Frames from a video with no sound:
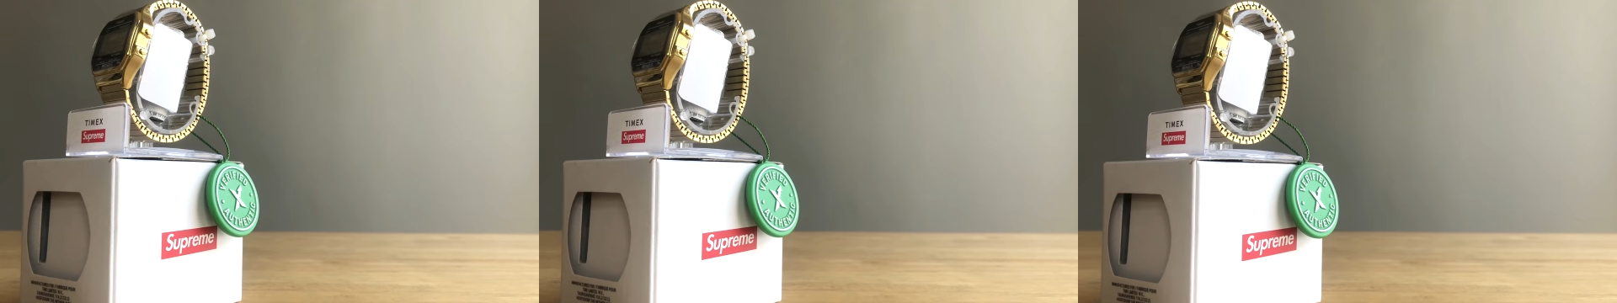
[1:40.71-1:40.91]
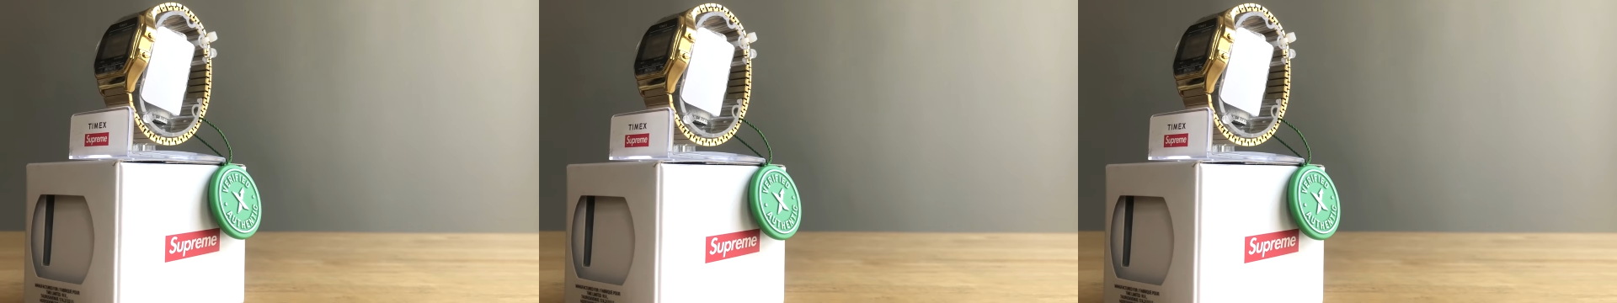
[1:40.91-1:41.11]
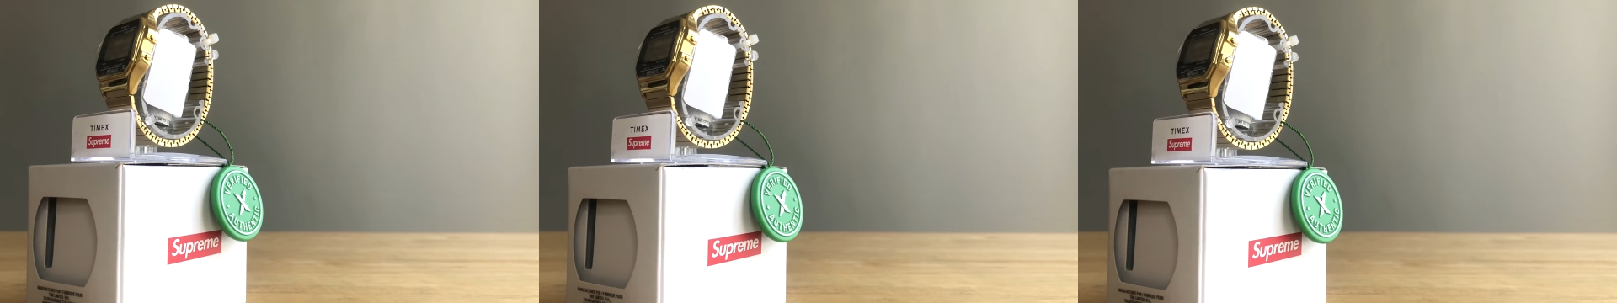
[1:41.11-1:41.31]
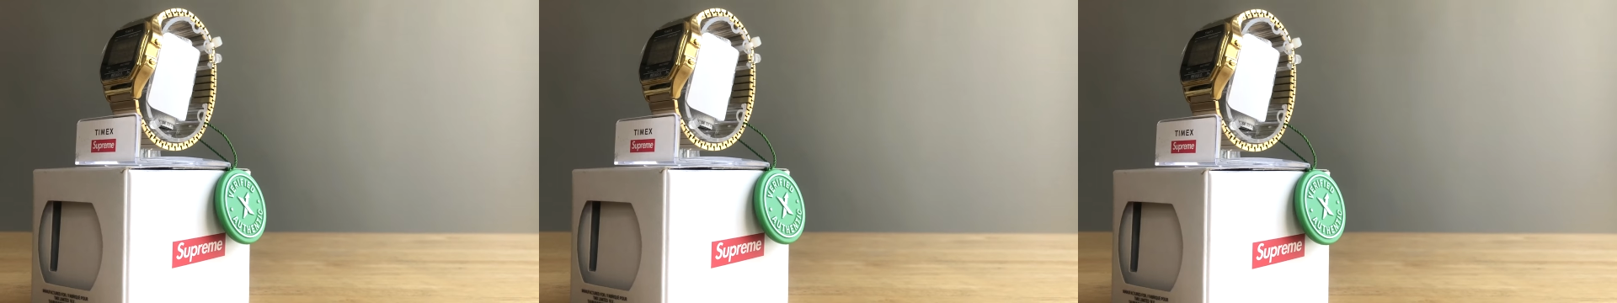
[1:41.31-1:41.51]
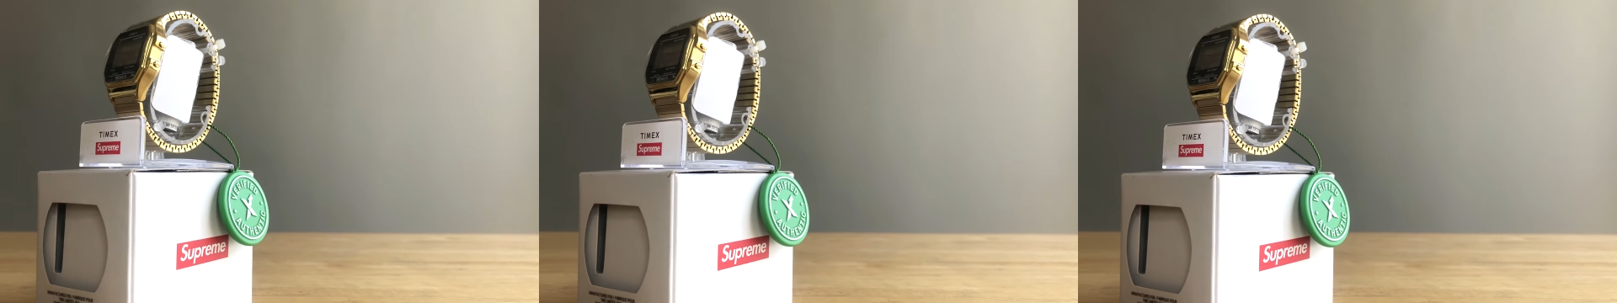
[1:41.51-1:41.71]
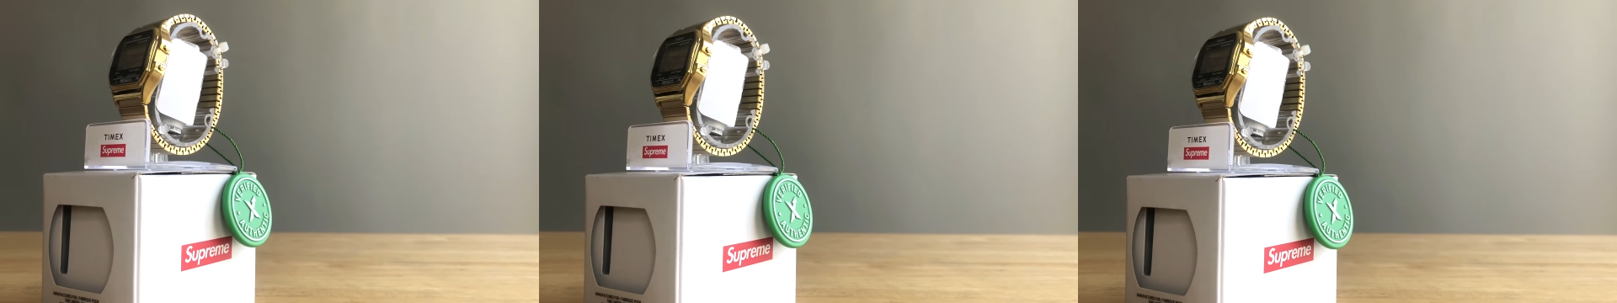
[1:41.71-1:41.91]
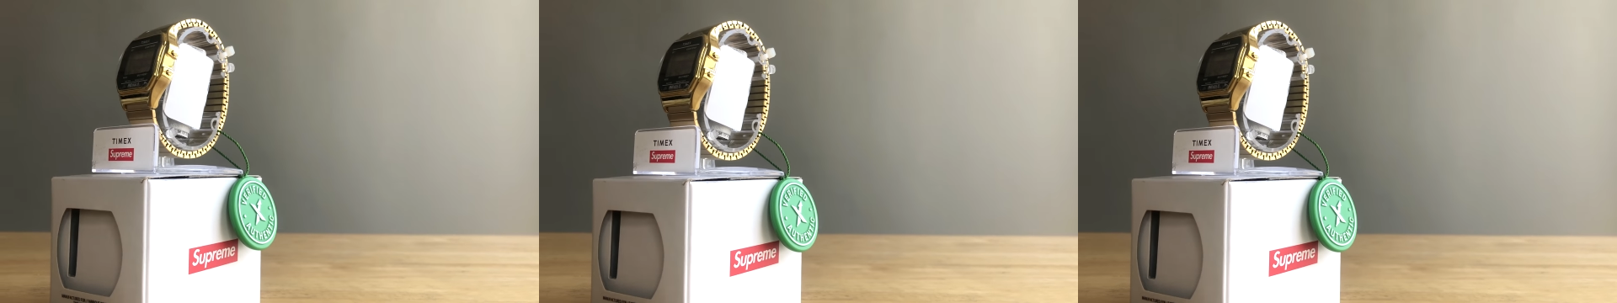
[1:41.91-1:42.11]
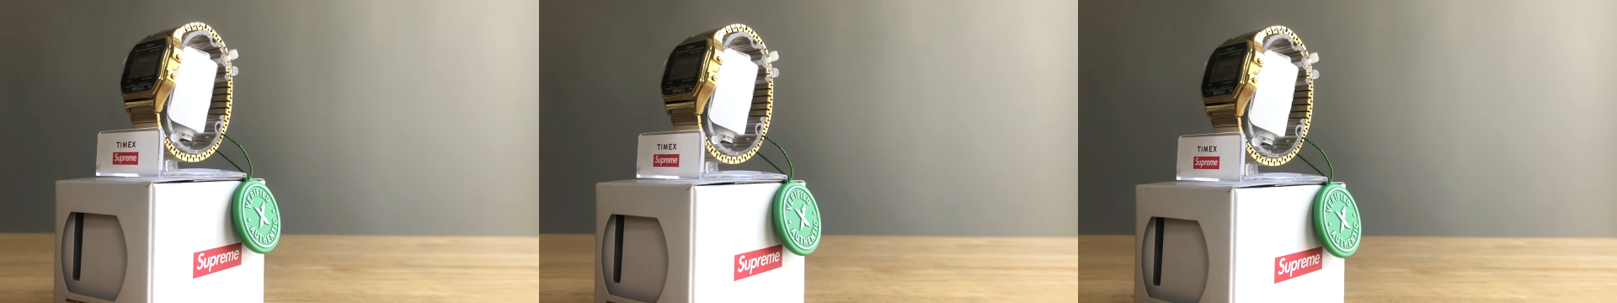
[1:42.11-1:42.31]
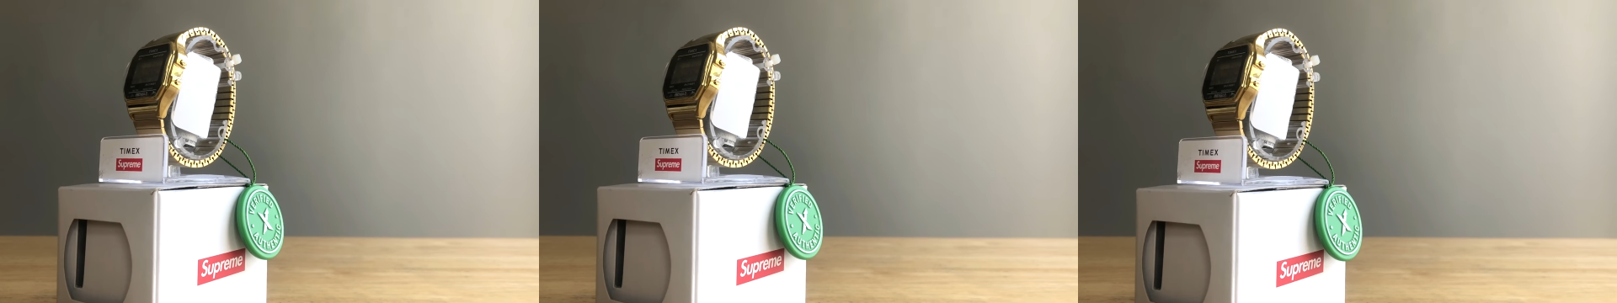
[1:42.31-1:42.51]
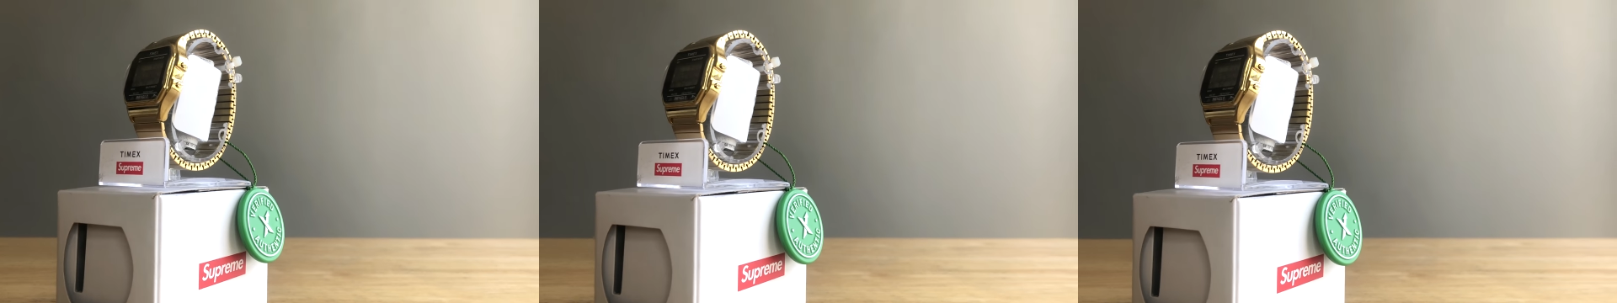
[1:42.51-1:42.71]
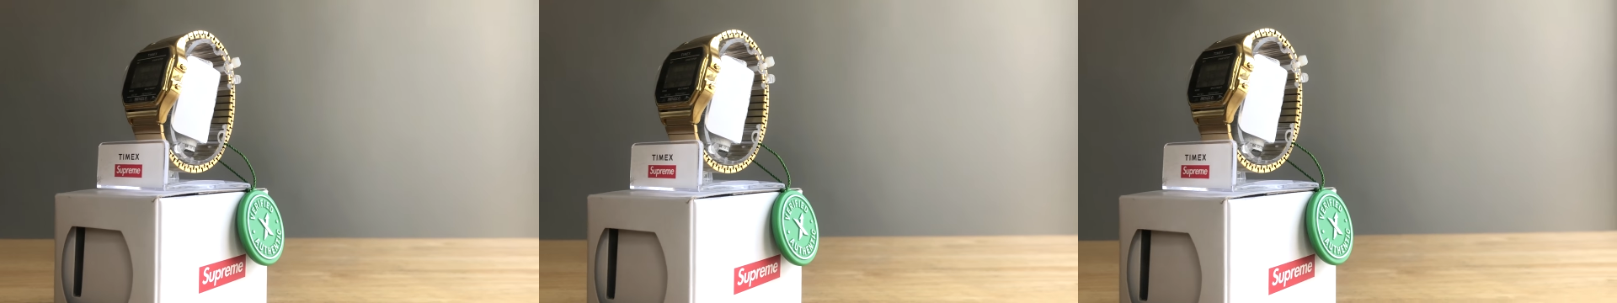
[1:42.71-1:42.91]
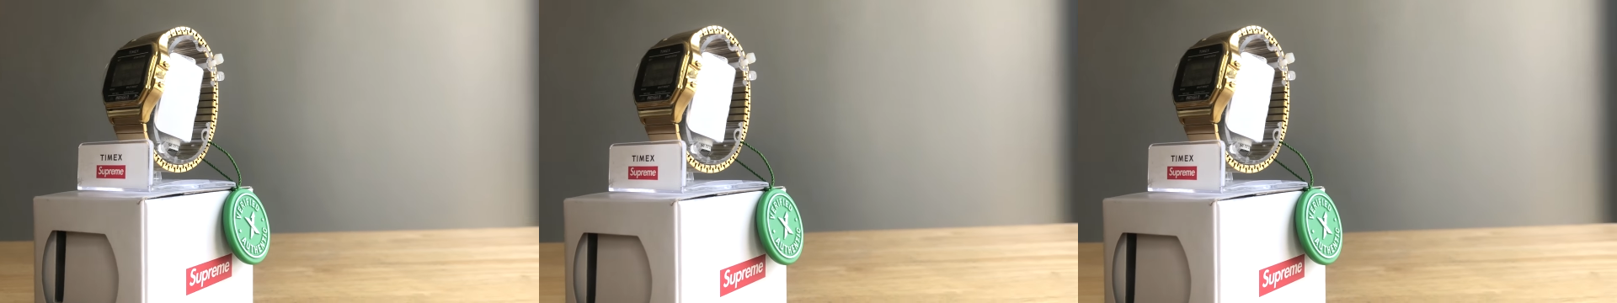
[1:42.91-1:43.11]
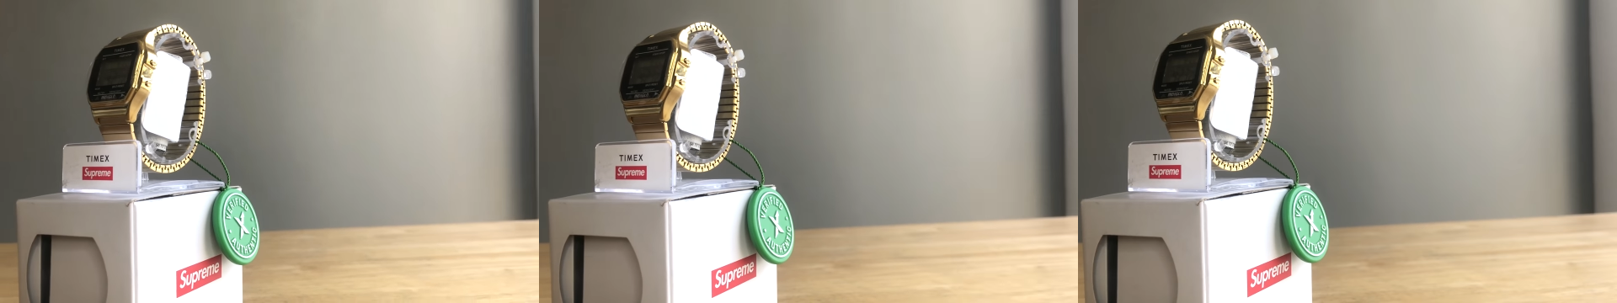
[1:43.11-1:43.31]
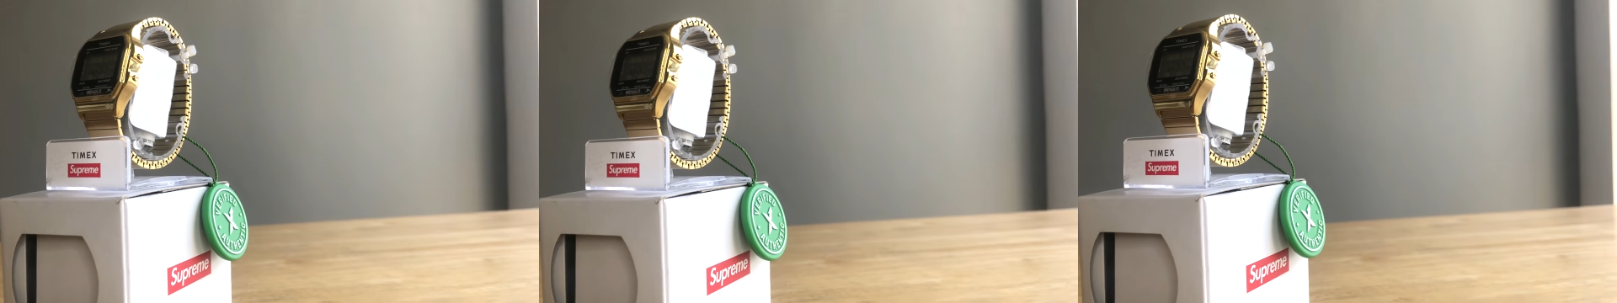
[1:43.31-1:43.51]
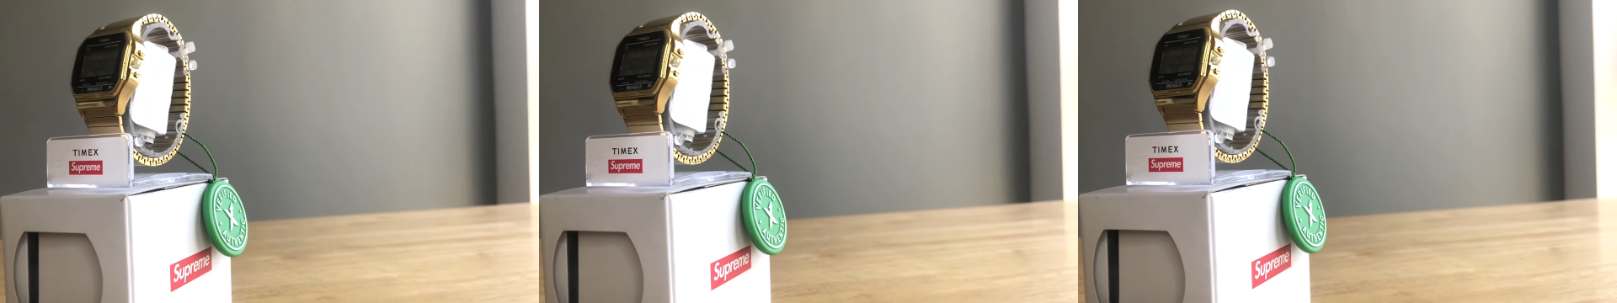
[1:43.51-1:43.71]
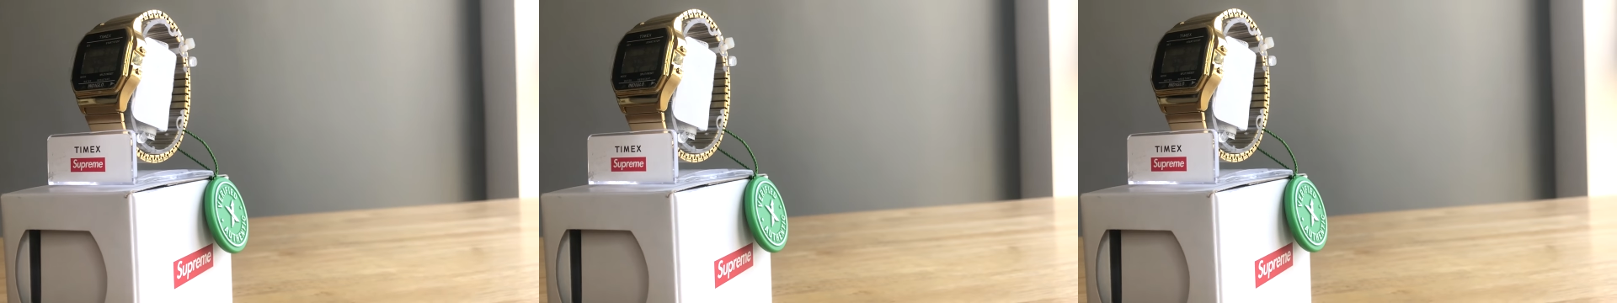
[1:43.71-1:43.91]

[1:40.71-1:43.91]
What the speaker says: Nobody's mouth can be seen.